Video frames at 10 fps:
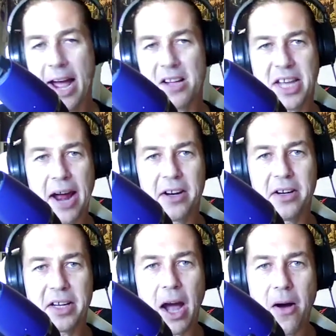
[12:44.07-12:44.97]
How's
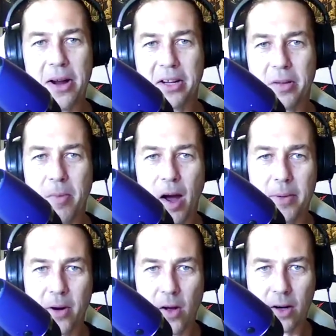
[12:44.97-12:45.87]
Canada going at the
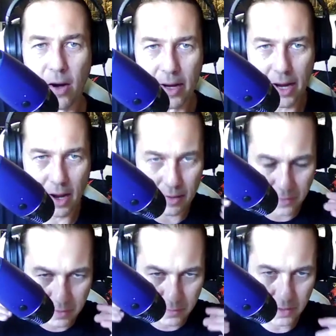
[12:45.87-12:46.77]
moment? Like I have
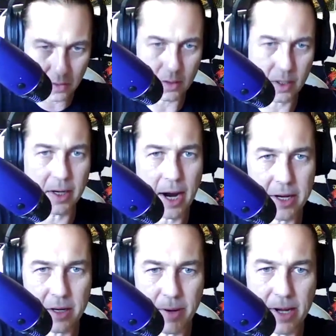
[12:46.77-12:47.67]
interviewed a lot of
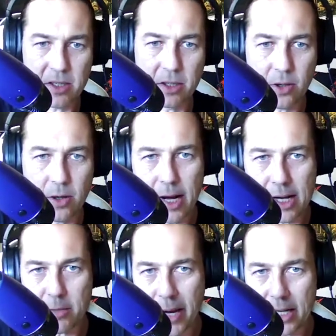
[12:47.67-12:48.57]
Canadian bands, and I try and
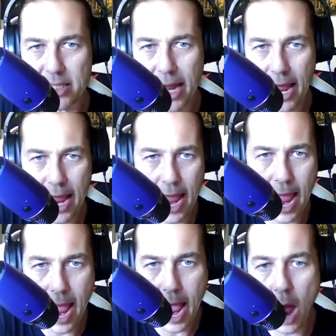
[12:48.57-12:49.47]
ask bands
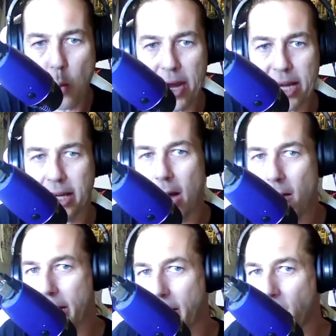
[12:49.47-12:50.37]
how we're
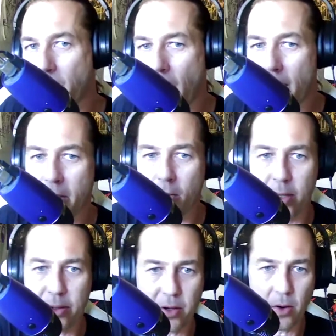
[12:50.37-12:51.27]
going at the moment
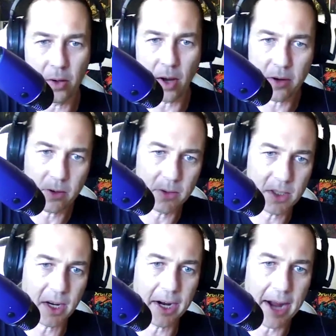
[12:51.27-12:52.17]
with your local
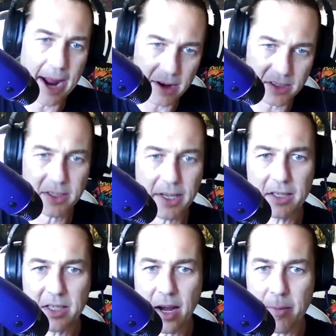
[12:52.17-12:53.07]
scene. How's
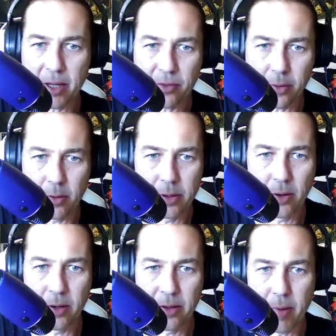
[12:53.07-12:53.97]
things coming through it
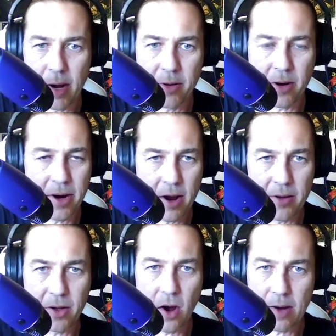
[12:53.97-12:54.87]
all at the moment? I know
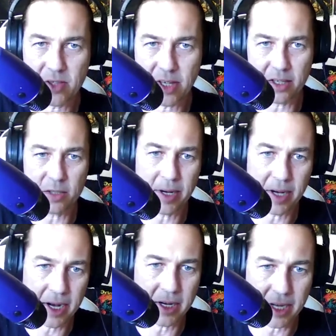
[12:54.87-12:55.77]
the live scene has been
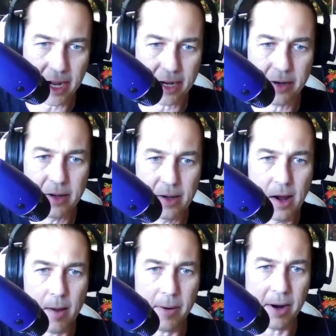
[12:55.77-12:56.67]
hit again,
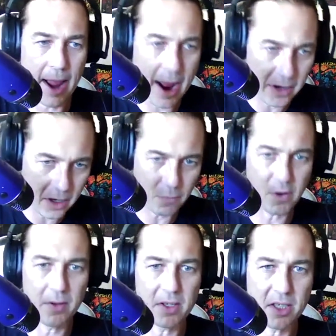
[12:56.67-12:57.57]
but how do you
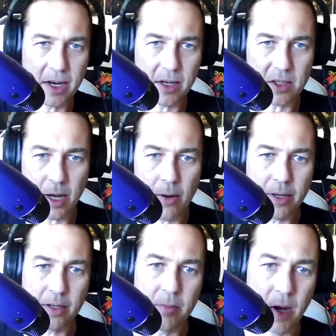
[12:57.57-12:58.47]
feel the scene is
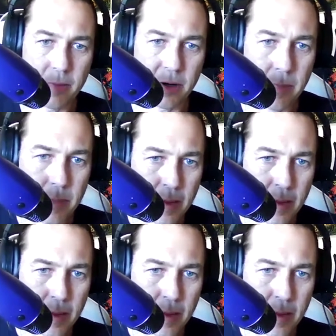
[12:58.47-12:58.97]
going at the moment?